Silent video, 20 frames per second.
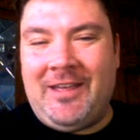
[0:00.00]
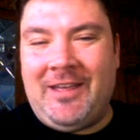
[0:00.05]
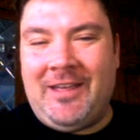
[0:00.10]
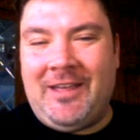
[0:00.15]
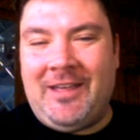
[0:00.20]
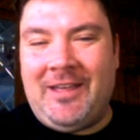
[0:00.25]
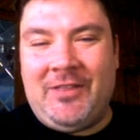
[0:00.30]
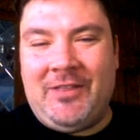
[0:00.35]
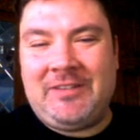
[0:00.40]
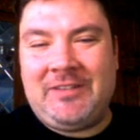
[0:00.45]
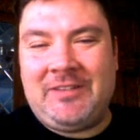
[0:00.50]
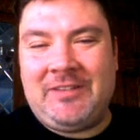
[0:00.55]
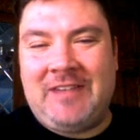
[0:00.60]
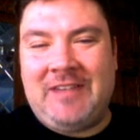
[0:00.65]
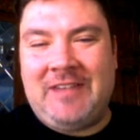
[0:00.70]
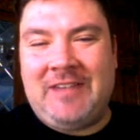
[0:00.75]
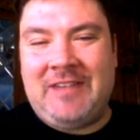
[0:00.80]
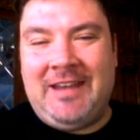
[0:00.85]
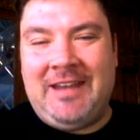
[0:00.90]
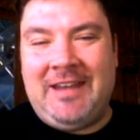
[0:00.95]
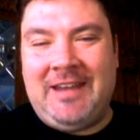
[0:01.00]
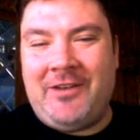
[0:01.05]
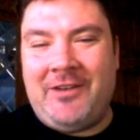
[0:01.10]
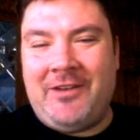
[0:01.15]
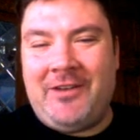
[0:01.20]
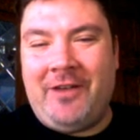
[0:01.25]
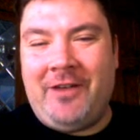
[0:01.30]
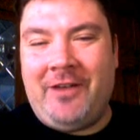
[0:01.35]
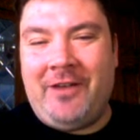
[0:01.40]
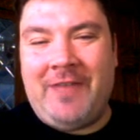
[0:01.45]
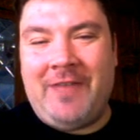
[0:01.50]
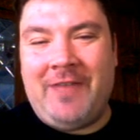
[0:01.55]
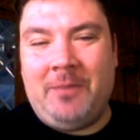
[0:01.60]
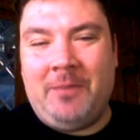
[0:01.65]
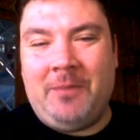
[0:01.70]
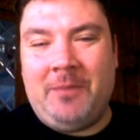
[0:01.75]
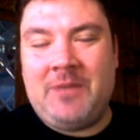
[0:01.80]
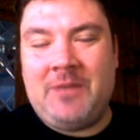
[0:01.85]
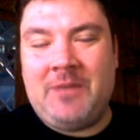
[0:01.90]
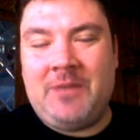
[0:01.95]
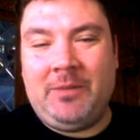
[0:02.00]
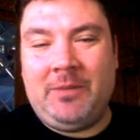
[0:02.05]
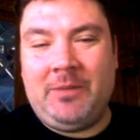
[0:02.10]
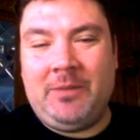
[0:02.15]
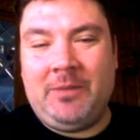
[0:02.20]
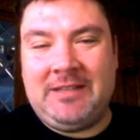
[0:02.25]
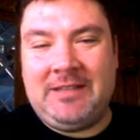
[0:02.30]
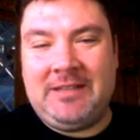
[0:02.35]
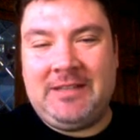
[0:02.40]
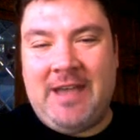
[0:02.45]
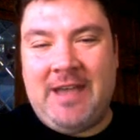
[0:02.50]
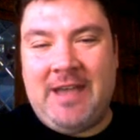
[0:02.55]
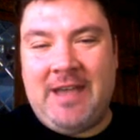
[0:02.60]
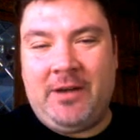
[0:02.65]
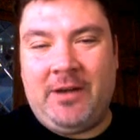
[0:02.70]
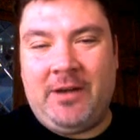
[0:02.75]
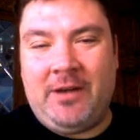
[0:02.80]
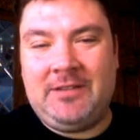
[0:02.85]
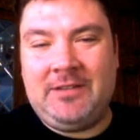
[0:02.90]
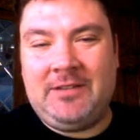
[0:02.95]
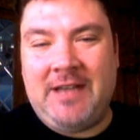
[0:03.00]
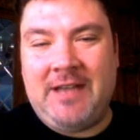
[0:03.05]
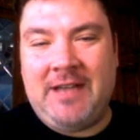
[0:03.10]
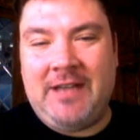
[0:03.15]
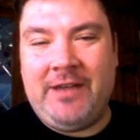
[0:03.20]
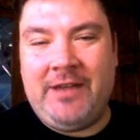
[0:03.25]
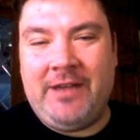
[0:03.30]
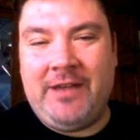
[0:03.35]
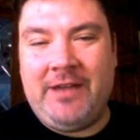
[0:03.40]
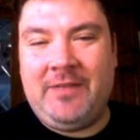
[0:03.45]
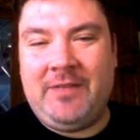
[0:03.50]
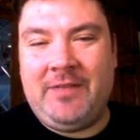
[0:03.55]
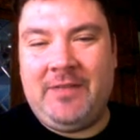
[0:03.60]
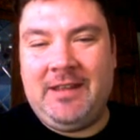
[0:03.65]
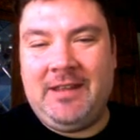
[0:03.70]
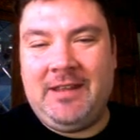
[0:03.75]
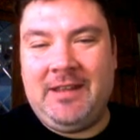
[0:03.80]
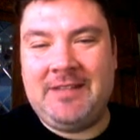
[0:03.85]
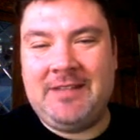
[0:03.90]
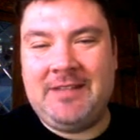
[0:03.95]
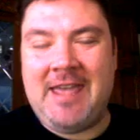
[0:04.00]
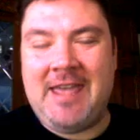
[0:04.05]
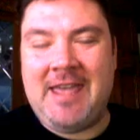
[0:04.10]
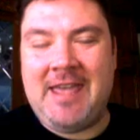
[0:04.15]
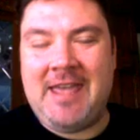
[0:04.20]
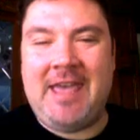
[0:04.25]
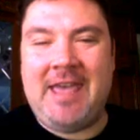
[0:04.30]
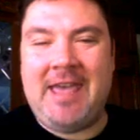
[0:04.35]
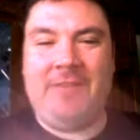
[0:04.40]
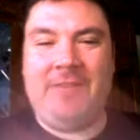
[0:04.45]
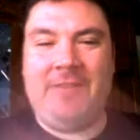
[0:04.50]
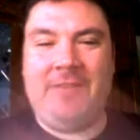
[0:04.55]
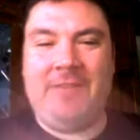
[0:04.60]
the scene of him tumbling down and kind of his head